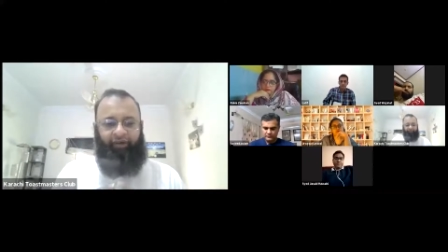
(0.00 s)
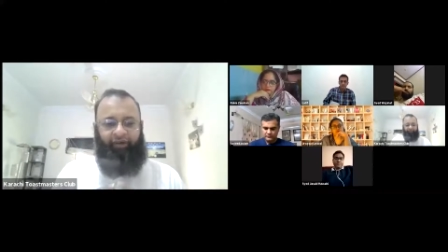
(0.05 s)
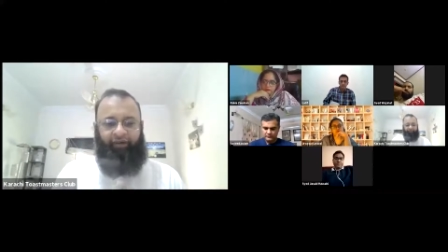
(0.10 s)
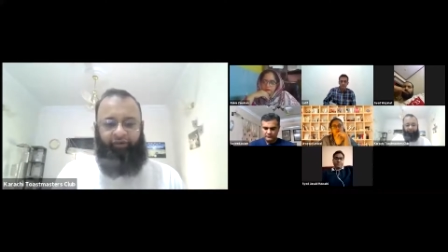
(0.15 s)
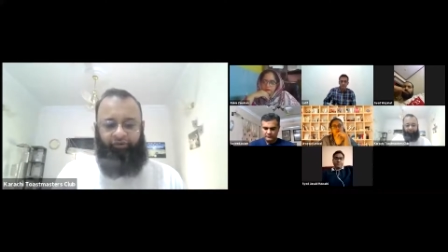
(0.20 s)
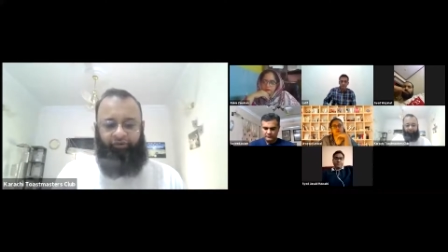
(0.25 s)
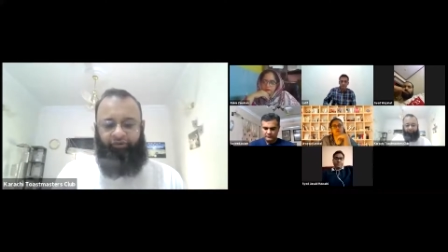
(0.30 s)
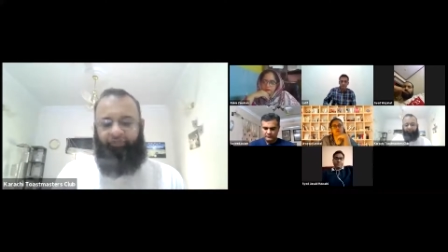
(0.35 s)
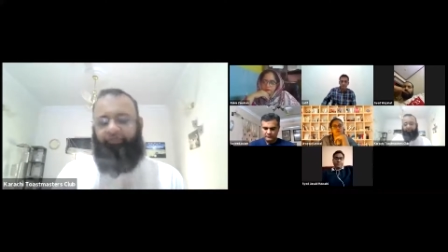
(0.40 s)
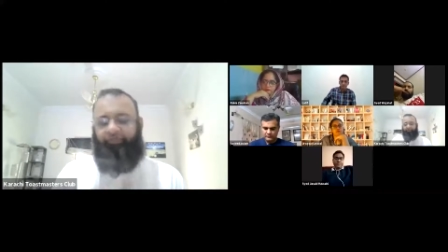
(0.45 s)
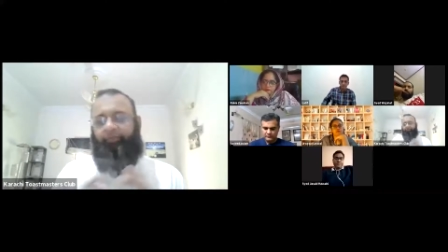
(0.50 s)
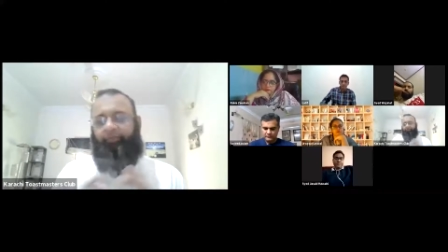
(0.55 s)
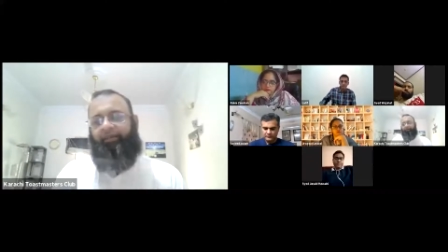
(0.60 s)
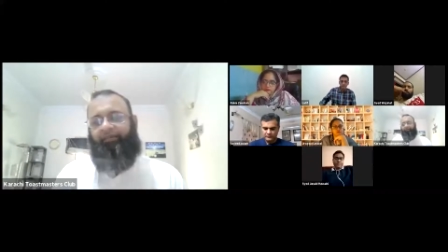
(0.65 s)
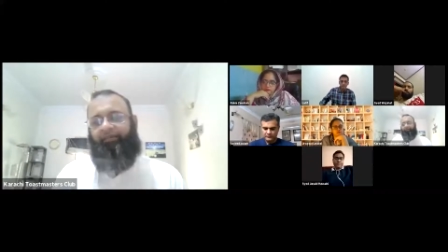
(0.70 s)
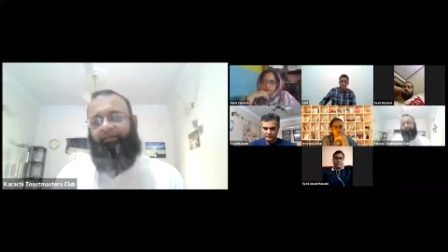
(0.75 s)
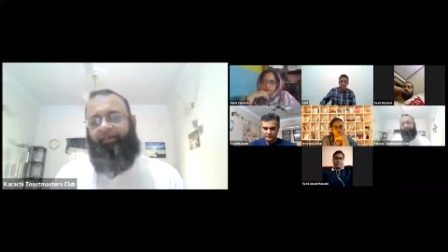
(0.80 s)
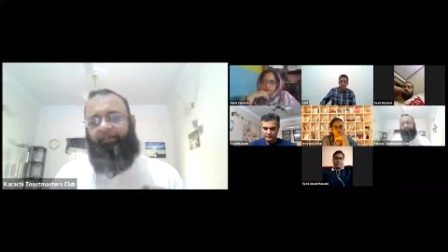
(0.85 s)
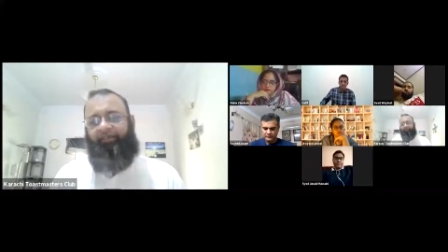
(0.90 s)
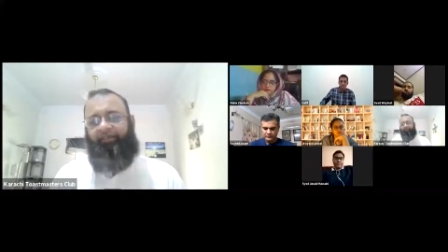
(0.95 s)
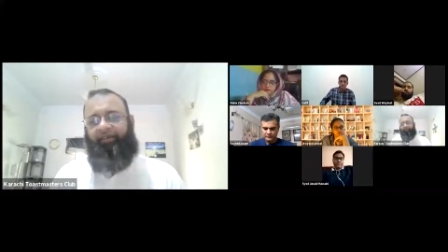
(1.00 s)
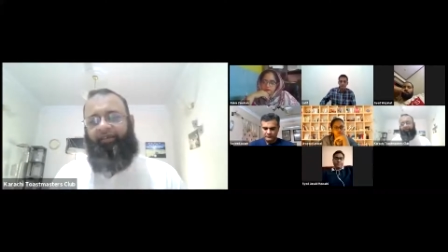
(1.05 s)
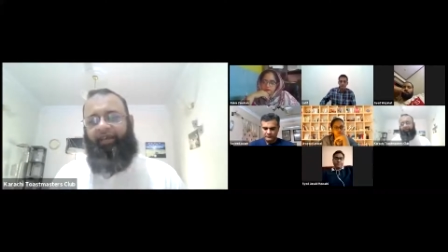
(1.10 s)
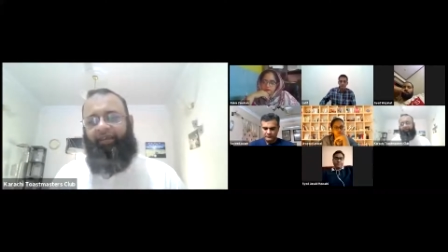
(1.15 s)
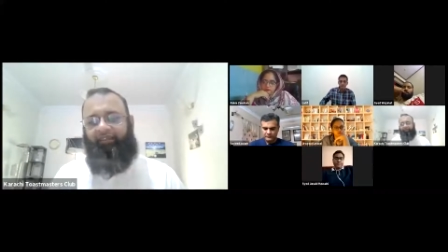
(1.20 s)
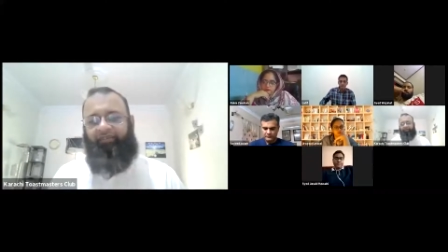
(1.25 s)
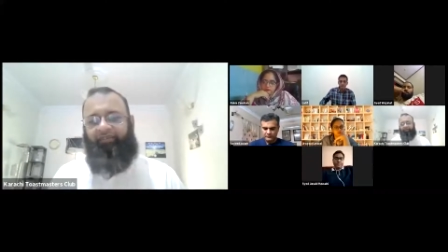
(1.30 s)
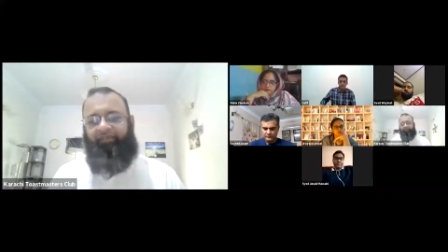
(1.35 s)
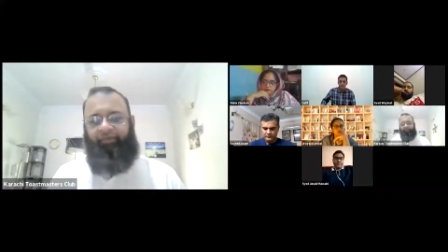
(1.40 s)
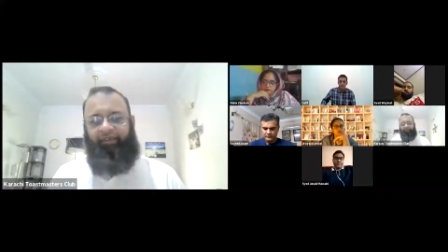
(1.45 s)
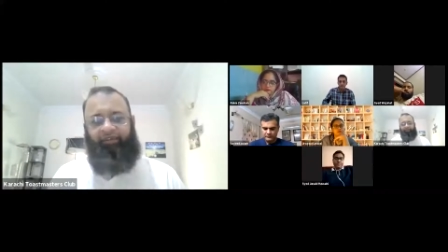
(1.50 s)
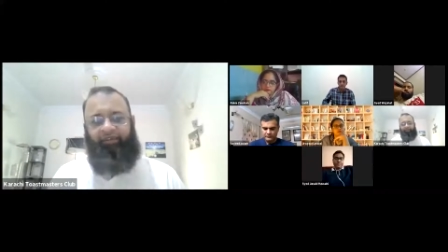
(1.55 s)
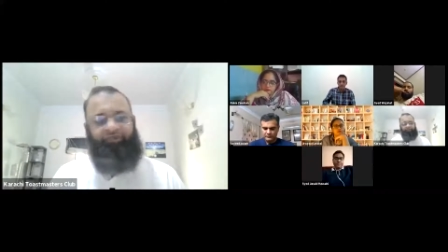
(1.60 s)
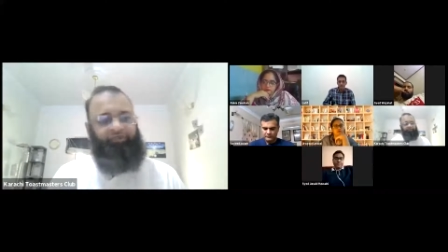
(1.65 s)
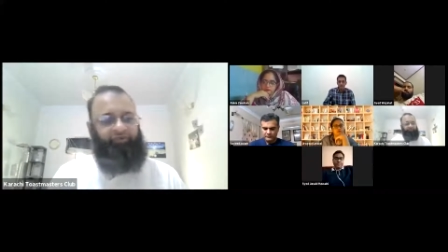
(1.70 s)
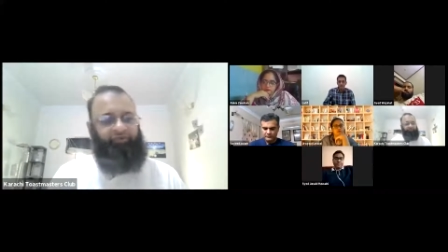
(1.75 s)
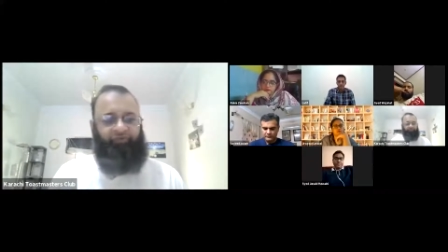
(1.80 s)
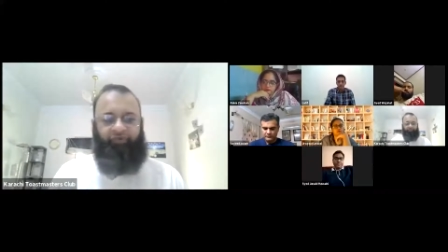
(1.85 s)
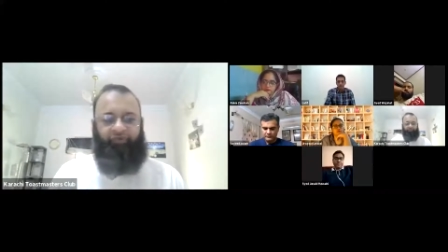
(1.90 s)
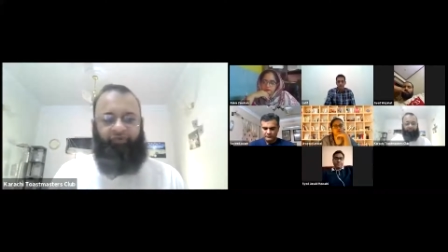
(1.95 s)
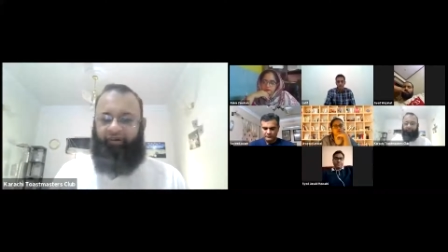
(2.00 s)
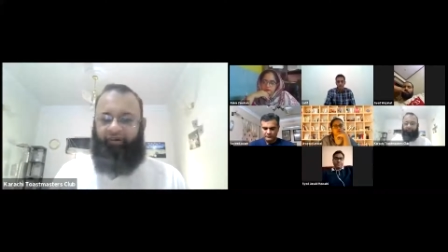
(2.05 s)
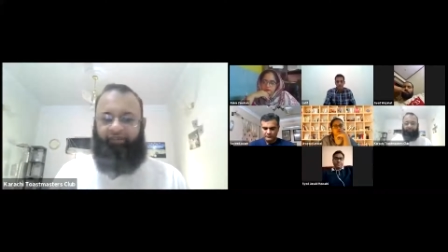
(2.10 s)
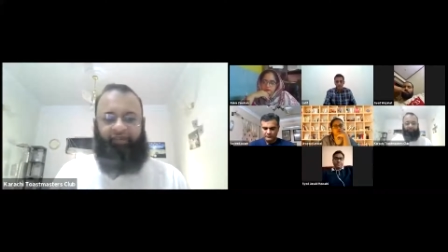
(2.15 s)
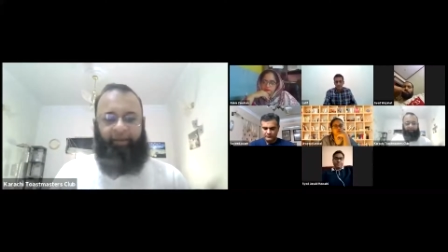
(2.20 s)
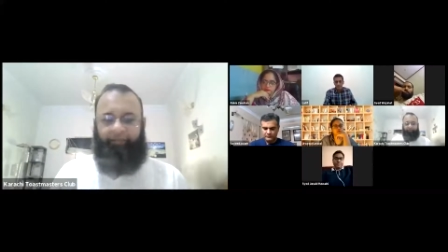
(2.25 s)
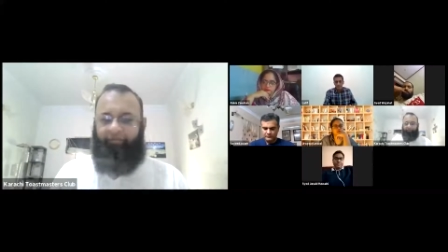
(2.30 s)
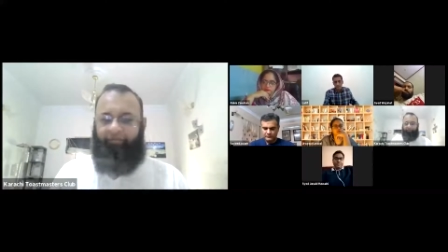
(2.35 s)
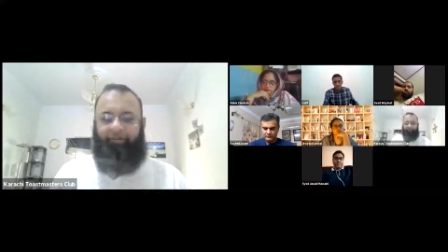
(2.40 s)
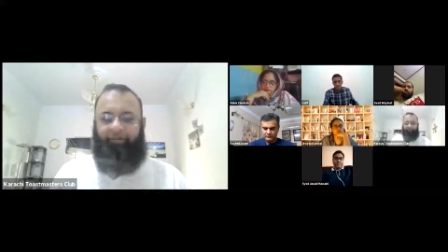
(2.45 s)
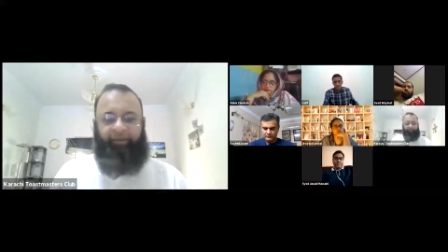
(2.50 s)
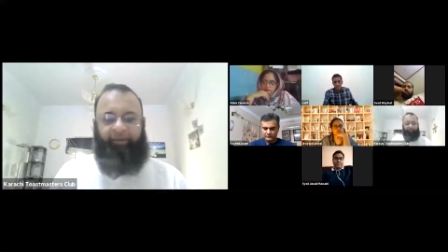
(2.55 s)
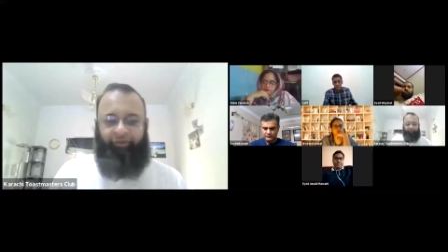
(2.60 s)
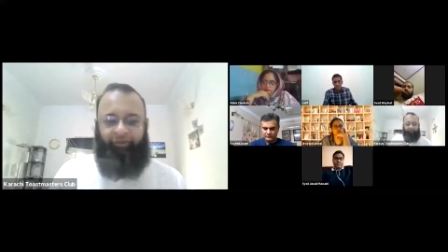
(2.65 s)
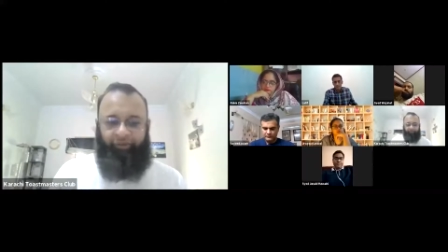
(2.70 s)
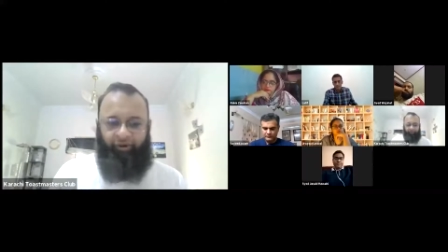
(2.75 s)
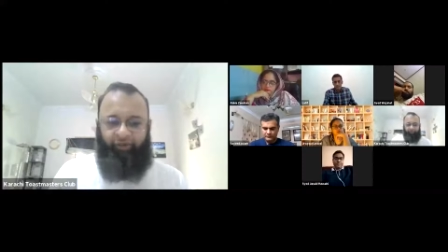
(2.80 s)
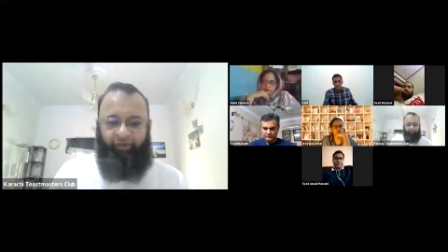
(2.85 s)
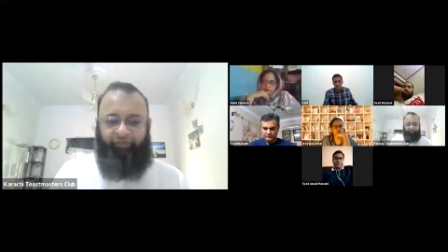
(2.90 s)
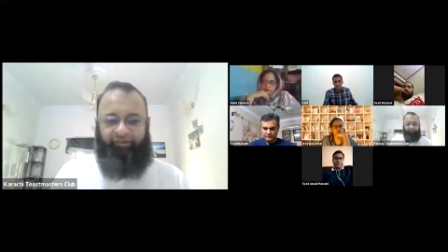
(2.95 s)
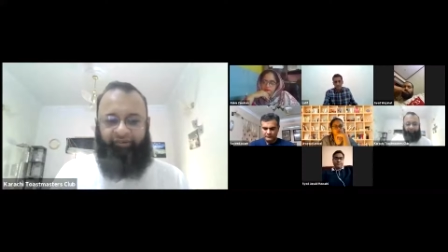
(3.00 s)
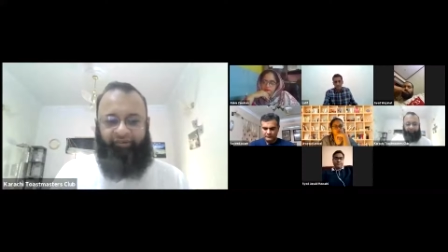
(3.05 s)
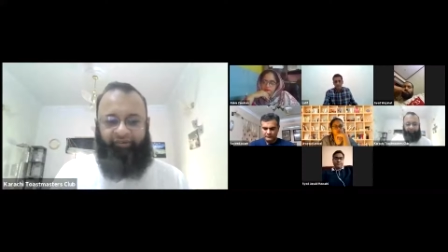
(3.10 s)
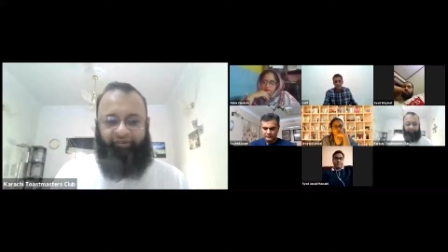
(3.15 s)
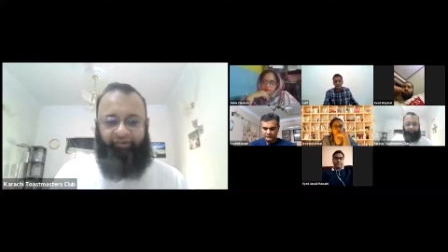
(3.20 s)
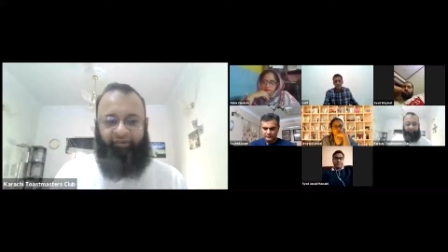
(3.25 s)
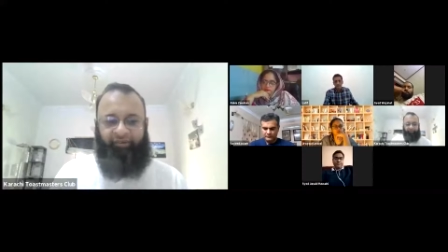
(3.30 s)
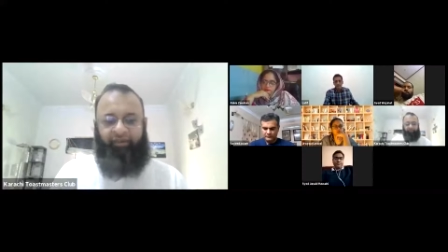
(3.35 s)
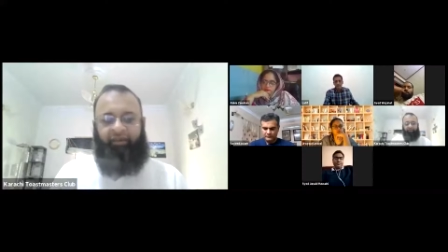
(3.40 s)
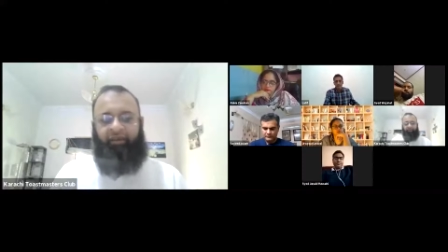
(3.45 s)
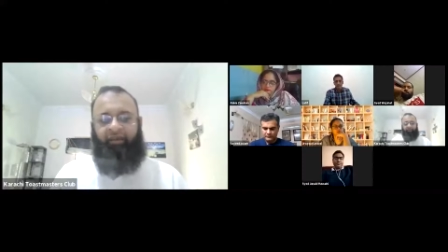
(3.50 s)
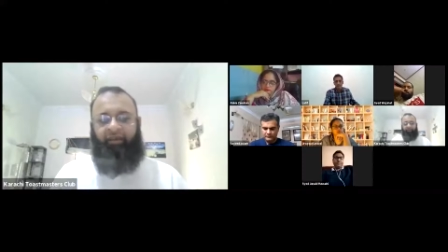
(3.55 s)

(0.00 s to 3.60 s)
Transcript: a Toastmaster style speech, for example, in your office.